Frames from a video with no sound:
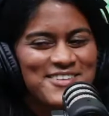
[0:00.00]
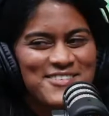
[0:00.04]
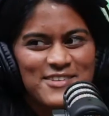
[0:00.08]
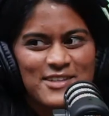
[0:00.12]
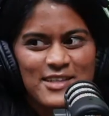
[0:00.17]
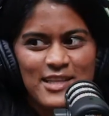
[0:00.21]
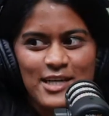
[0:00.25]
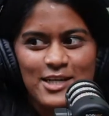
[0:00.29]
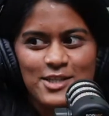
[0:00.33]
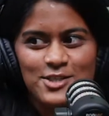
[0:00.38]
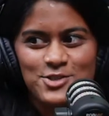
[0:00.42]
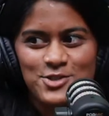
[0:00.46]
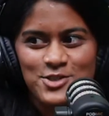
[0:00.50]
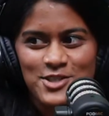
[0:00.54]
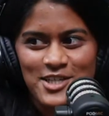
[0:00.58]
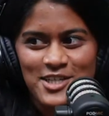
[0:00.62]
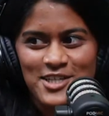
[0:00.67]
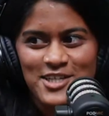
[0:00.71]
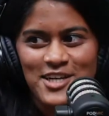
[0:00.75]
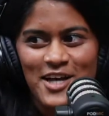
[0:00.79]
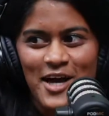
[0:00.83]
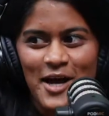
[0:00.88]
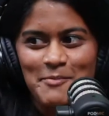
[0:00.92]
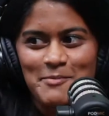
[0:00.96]
like
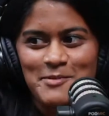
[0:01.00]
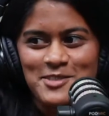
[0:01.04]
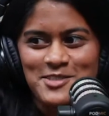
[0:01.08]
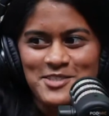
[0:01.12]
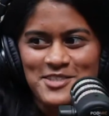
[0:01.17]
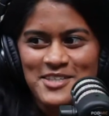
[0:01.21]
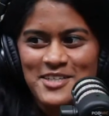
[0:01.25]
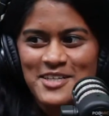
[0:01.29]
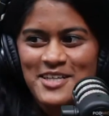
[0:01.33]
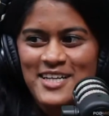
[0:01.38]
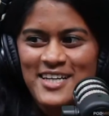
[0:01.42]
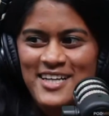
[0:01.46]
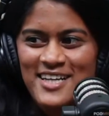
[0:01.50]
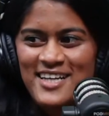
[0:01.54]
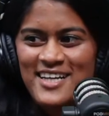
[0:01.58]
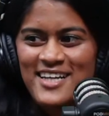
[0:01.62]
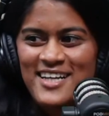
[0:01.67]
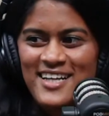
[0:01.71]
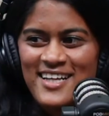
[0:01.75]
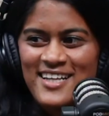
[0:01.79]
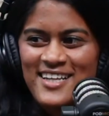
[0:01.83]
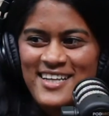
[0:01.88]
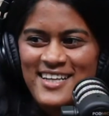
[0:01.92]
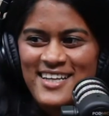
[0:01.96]
trigonometry,
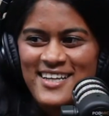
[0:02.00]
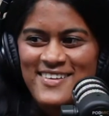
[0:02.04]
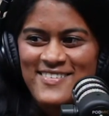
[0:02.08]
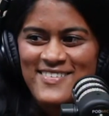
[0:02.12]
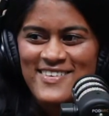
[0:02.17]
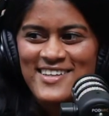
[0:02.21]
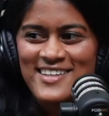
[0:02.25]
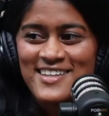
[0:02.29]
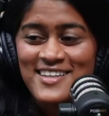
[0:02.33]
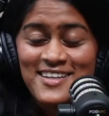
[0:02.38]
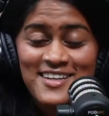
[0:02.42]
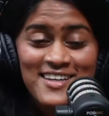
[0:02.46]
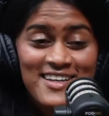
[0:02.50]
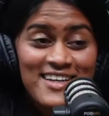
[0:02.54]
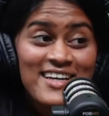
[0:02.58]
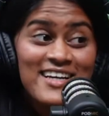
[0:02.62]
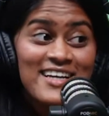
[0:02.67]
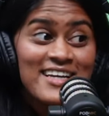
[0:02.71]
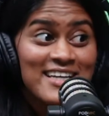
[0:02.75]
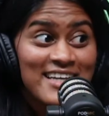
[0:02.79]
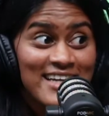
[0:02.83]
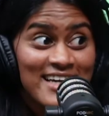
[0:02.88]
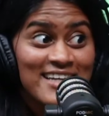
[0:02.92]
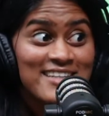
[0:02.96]
and you went,
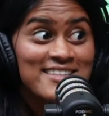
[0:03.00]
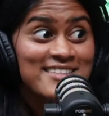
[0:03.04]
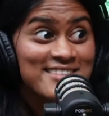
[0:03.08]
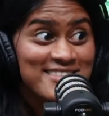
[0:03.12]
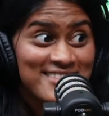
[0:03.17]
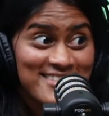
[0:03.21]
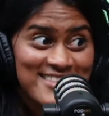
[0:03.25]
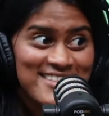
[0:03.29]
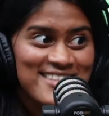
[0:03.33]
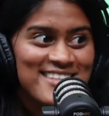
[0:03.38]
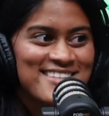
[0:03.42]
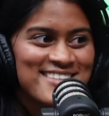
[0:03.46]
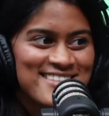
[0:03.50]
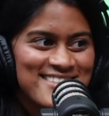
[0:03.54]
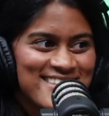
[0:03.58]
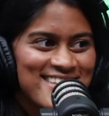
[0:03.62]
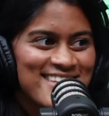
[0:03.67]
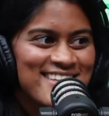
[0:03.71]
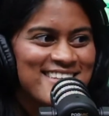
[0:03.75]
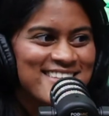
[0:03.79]
yeah, statistics.